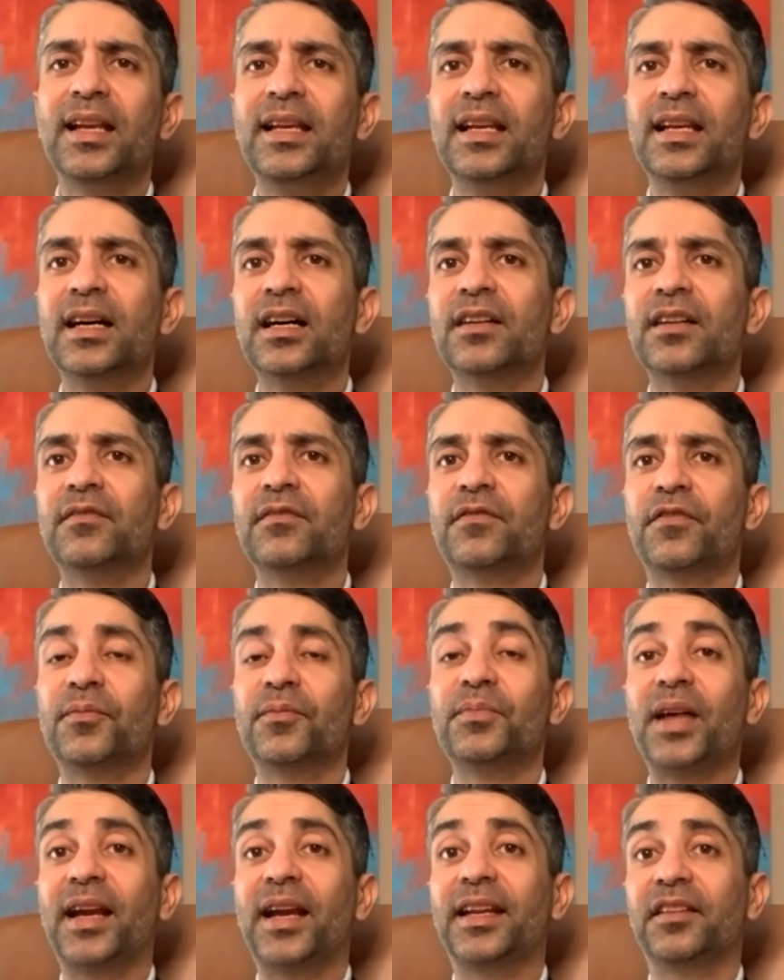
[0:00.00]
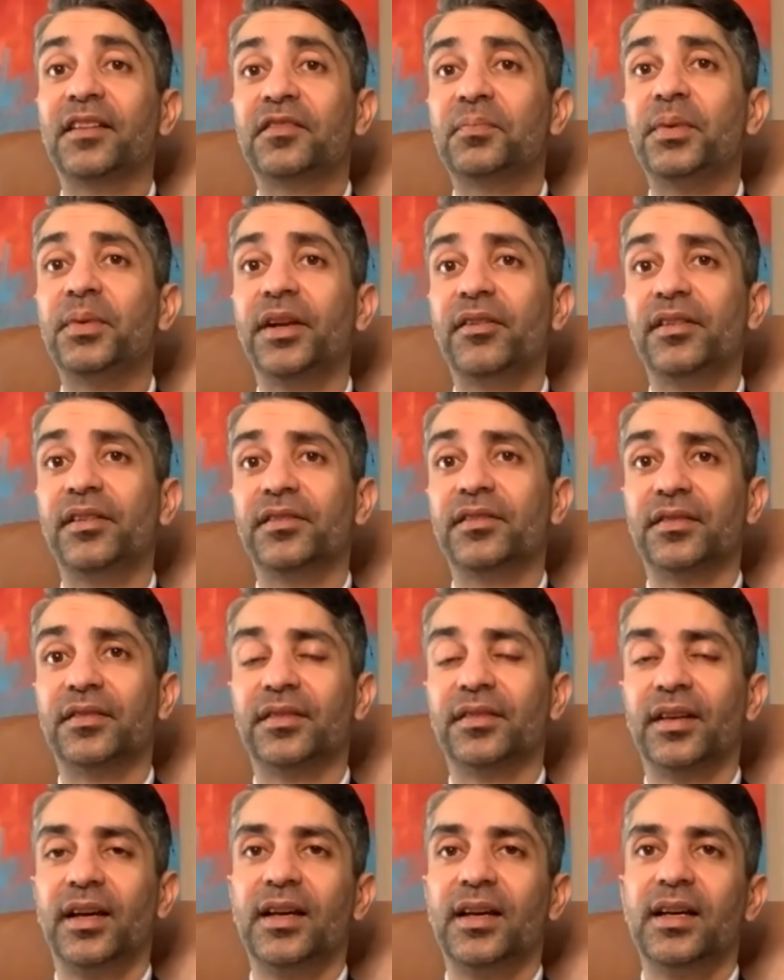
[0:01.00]
learn from that
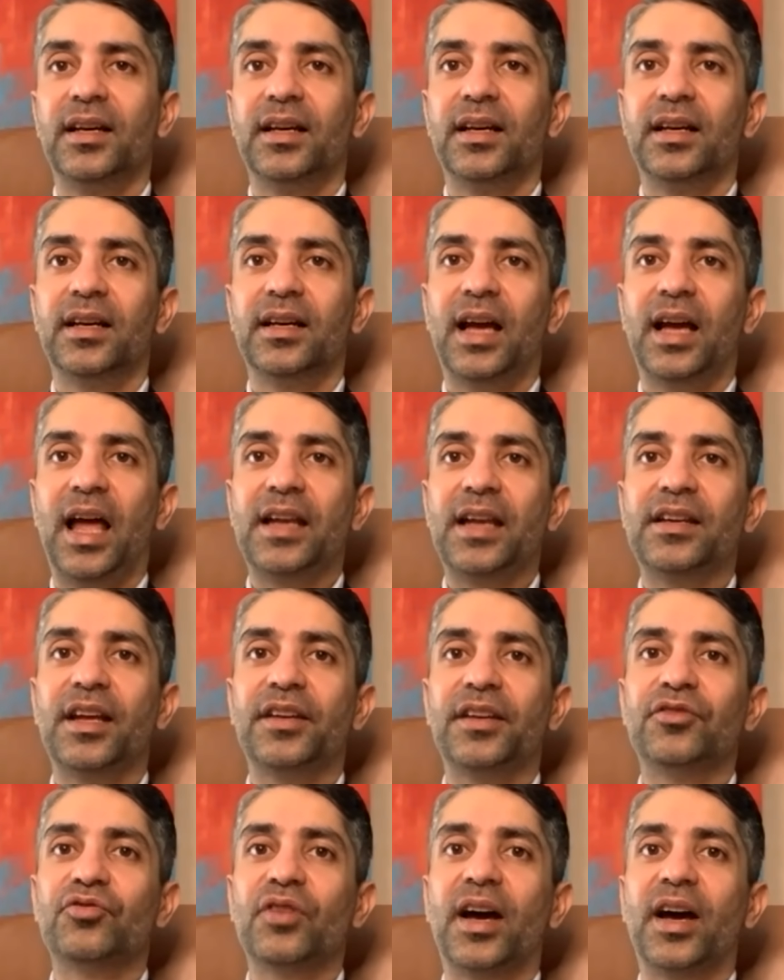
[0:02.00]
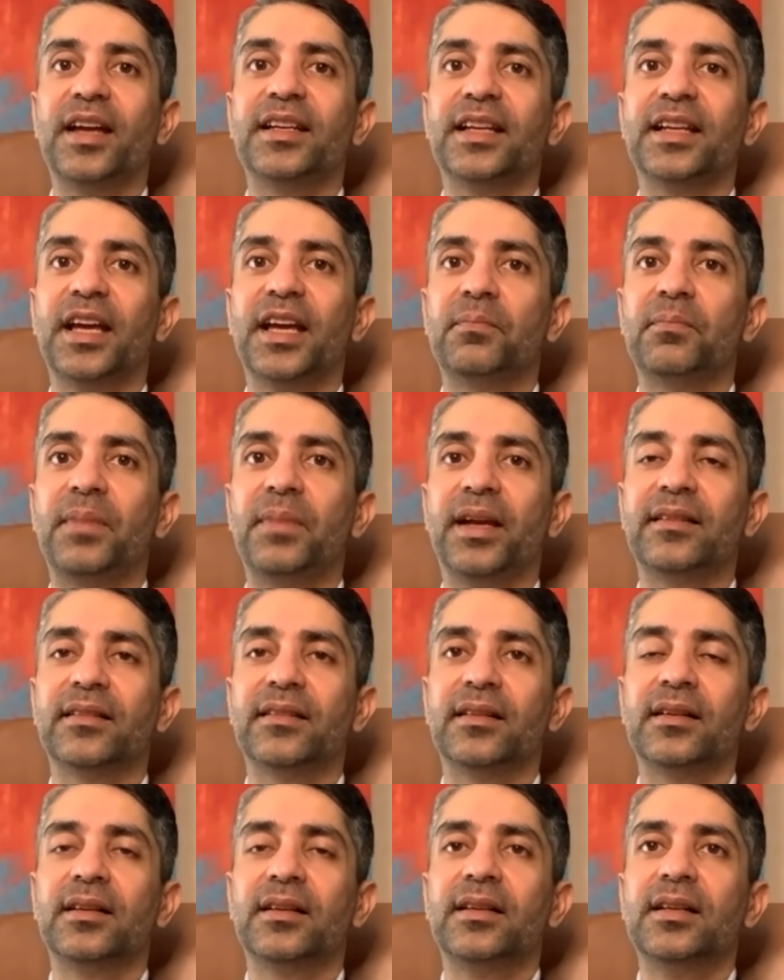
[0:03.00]
experience uh, and then try and get
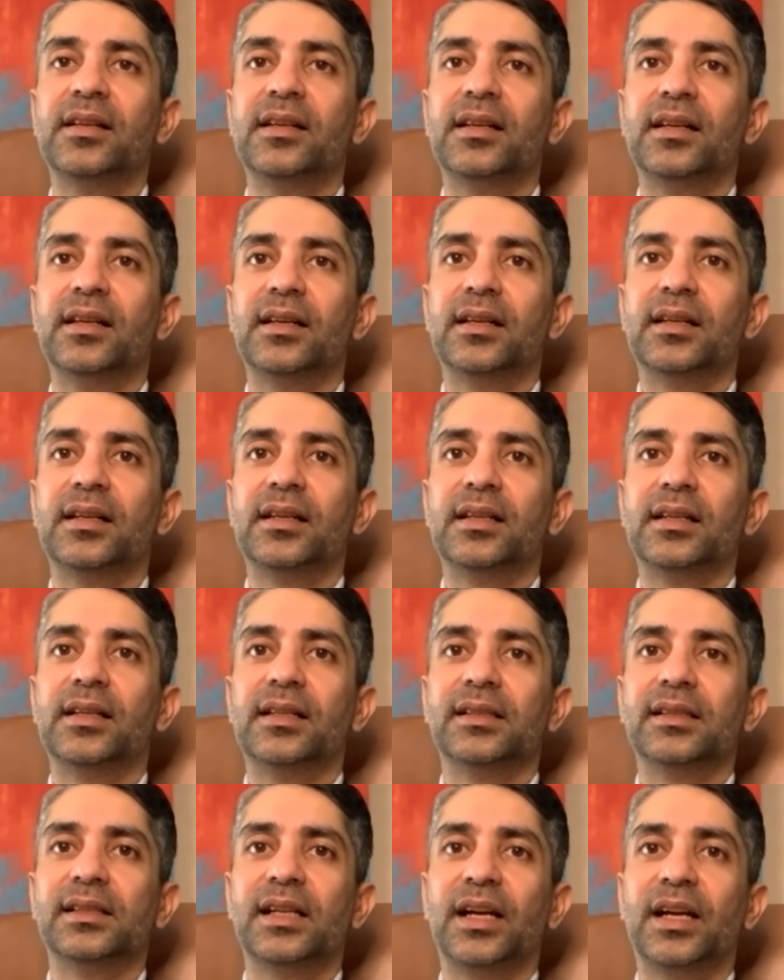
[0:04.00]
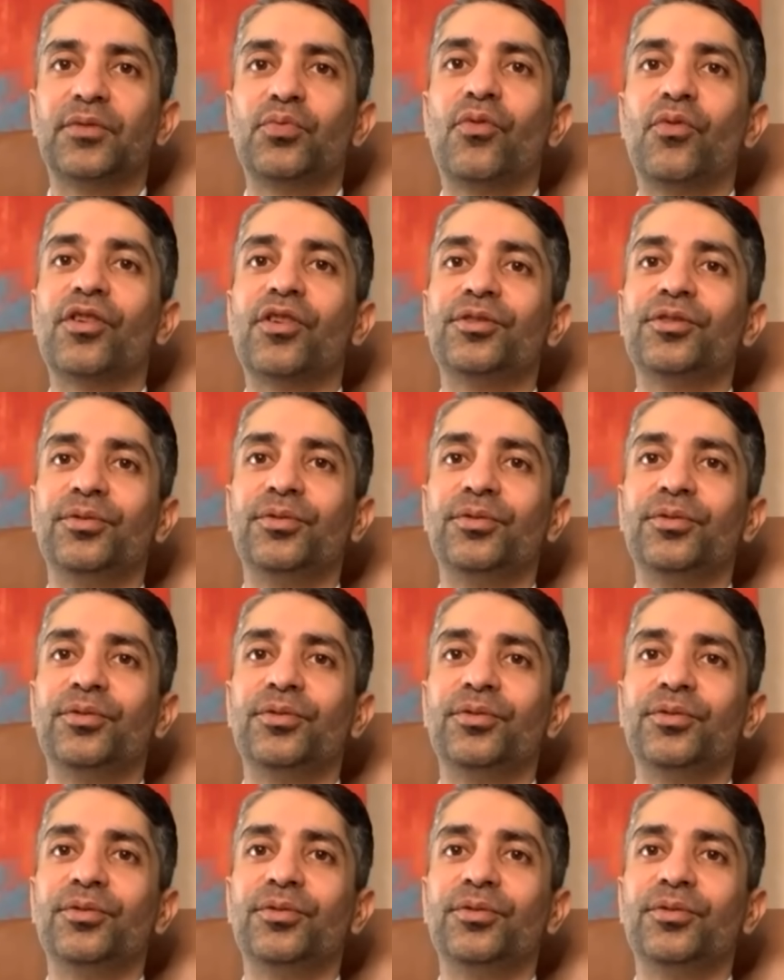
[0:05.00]
better uh, at what you